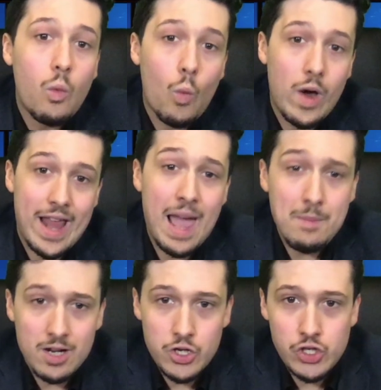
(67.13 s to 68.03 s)
What I am
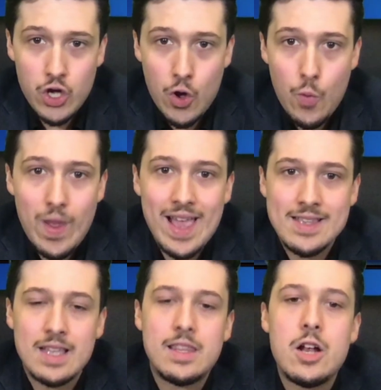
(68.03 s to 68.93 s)
going to show is
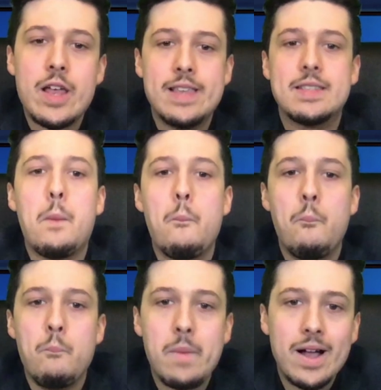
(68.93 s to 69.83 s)
that there is
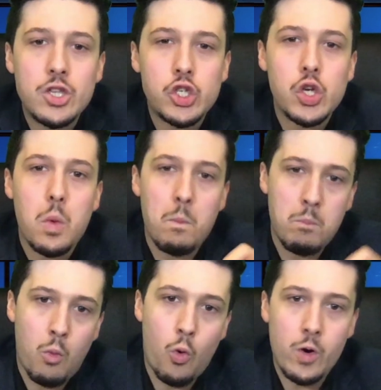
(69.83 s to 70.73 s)
much
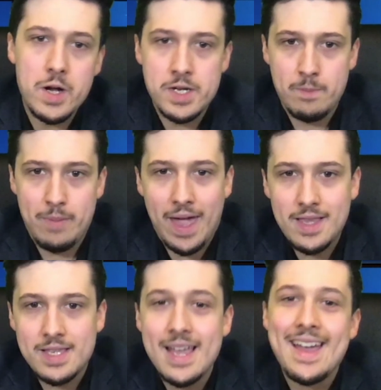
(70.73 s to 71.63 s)
more
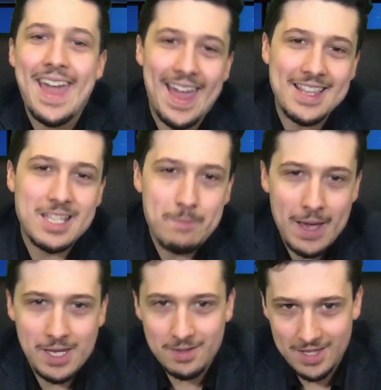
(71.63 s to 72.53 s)
debate and
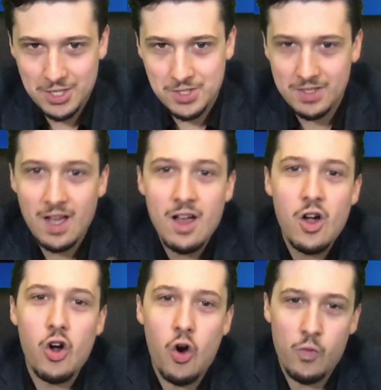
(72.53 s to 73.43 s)
speculation
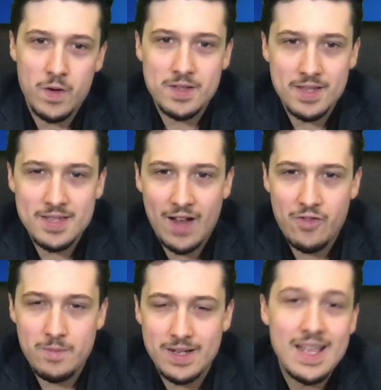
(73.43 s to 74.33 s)
over its
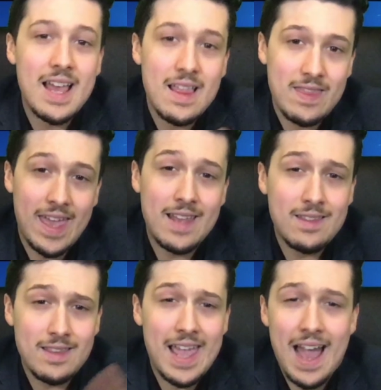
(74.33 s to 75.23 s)
decipherment
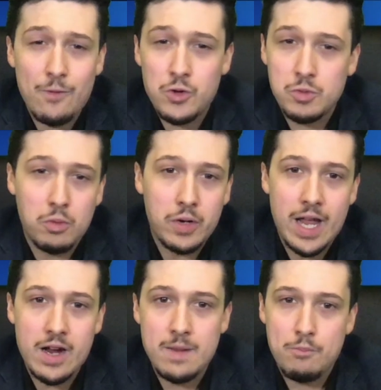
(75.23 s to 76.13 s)
than the average
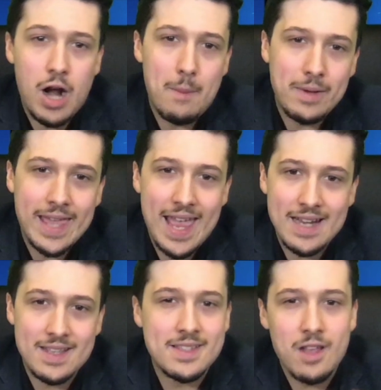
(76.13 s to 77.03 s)
Bulgarian
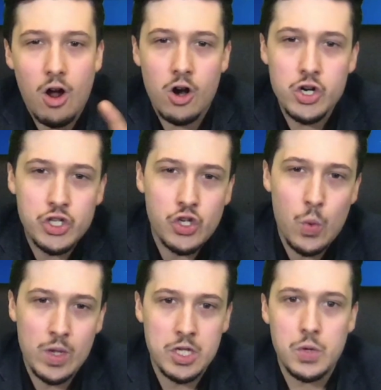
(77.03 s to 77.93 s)
propagandists are
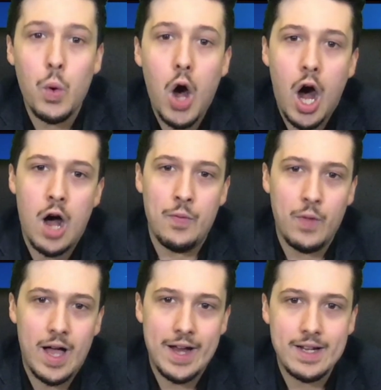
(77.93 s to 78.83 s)
showing you
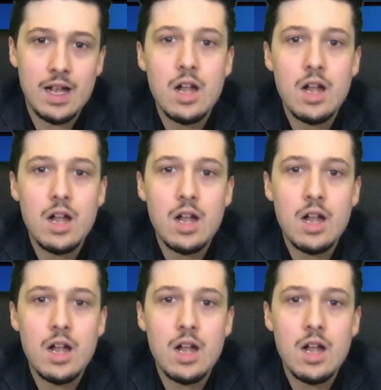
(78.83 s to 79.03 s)
online.